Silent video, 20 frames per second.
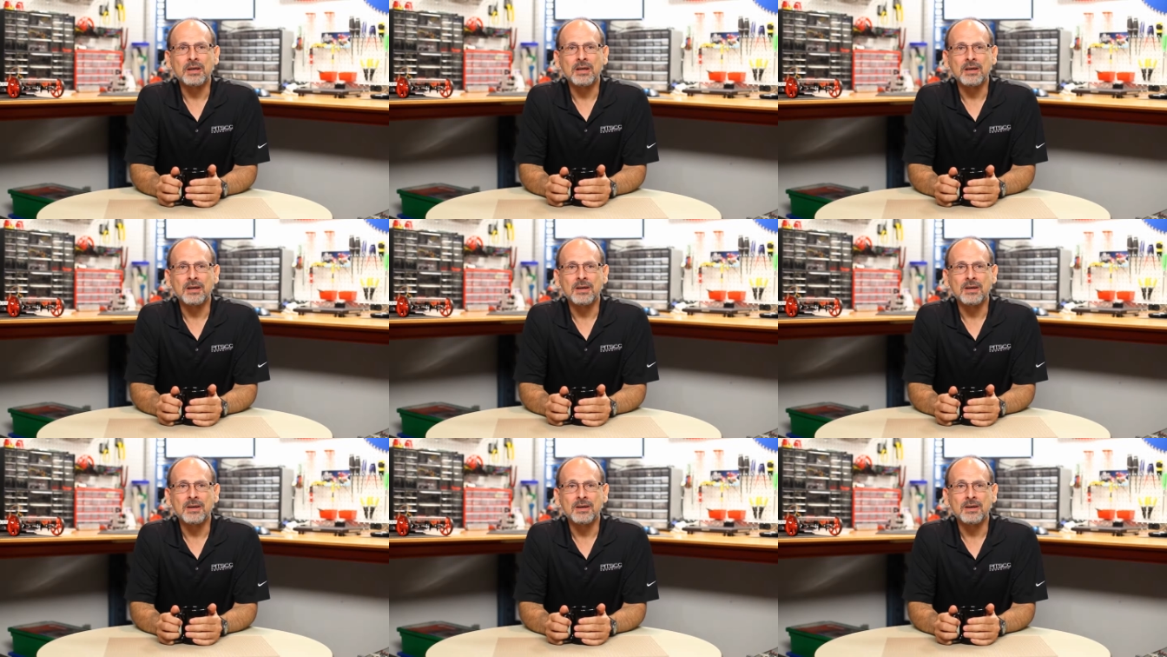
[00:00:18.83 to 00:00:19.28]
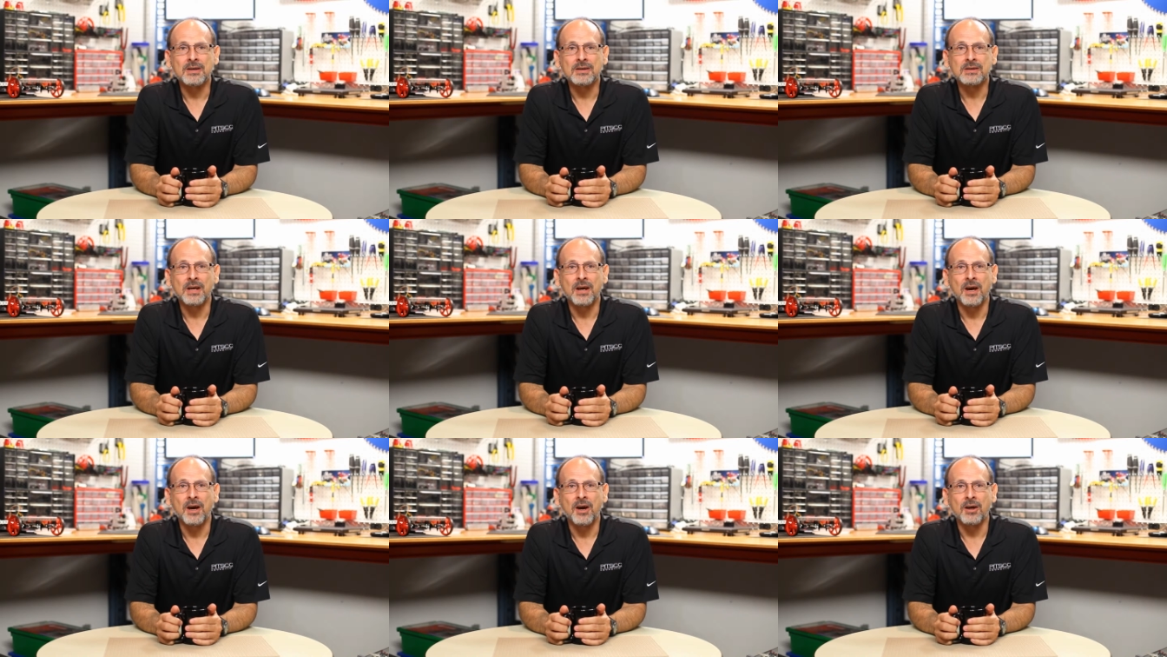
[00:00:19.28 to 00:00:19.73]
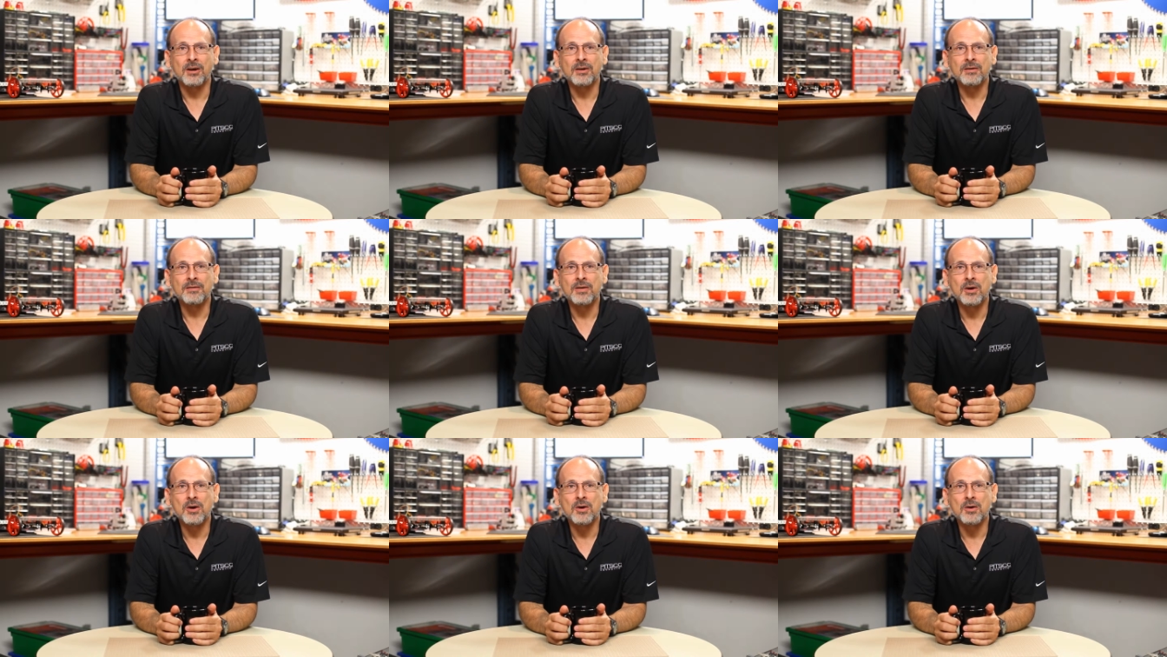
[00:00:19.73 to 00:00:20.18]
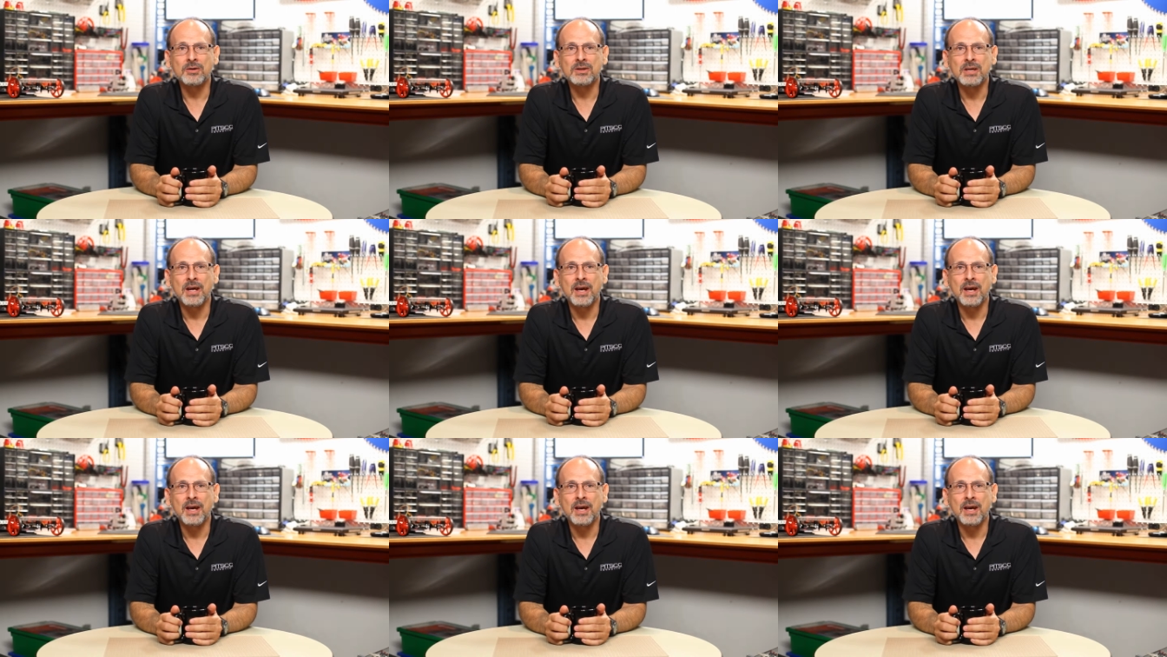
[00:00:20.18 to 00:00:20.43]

is all of those